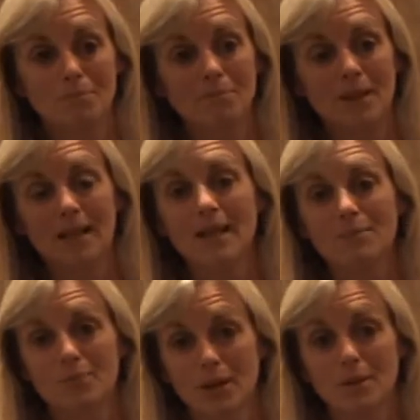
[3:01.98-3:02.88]
belly
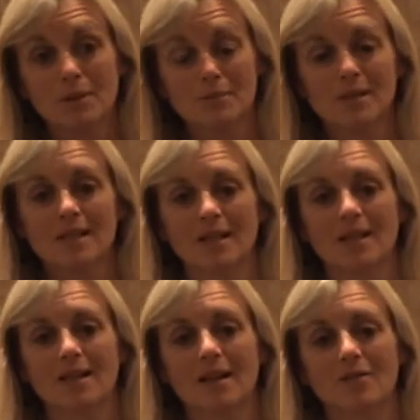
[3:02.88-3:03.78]
problems,
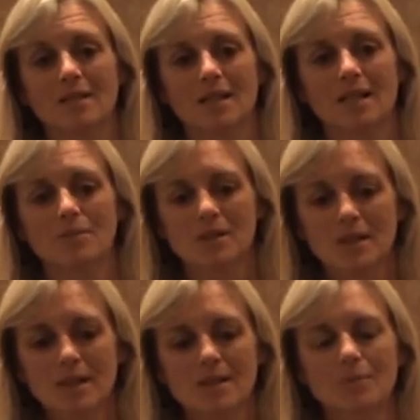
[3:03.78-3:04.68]
and oftentimes
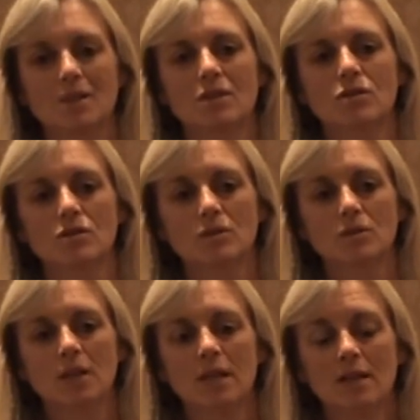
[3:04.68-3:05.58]
it's something to
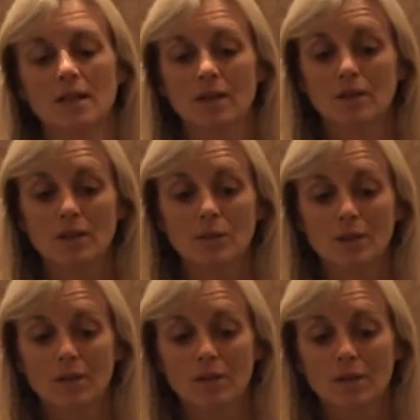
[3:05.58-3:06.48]
do not only
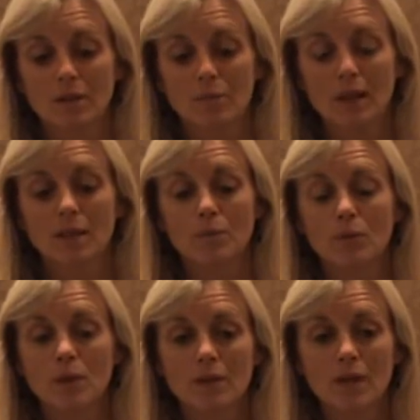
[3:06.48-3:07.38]
with their belly, but
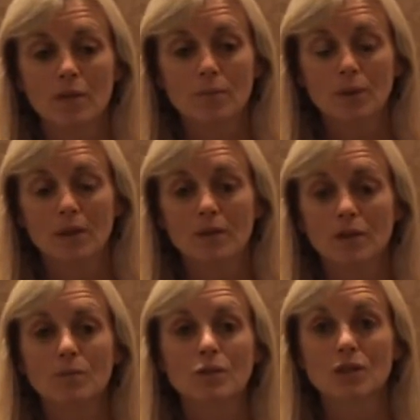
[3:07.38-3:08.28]
where they're putting their
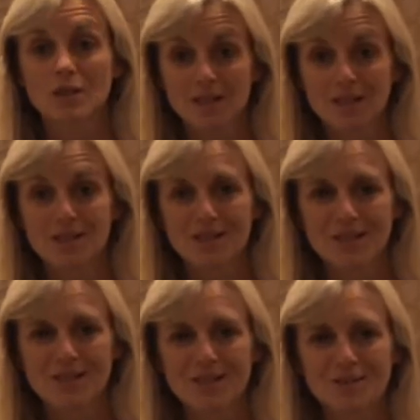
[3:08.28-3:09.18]
emotional
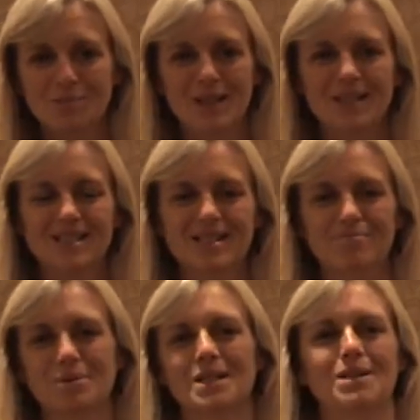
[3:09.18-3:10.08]
tensions in their bellies,
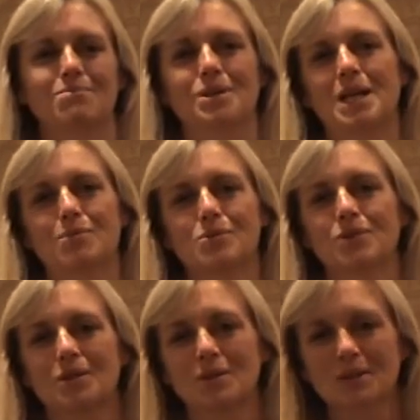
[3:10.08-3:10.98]
perhaps when
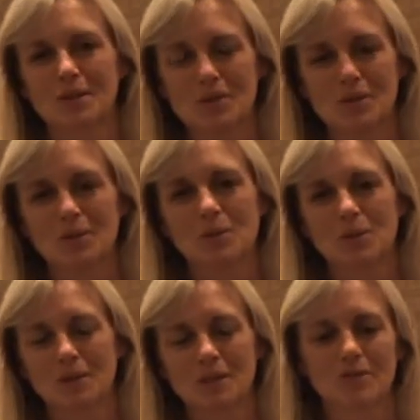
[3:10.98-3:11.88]
they're going to school
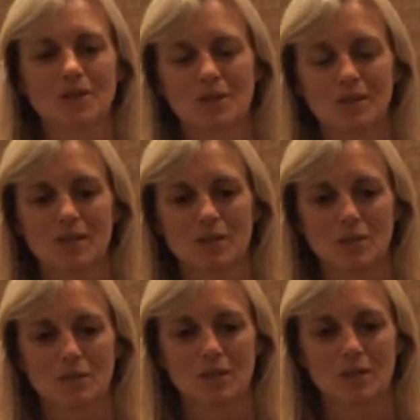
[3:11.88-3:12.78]
or a difficult
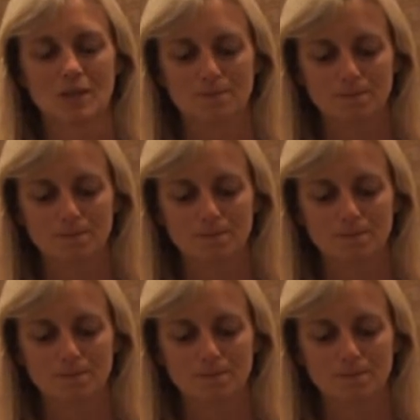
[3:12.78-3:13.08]
situation.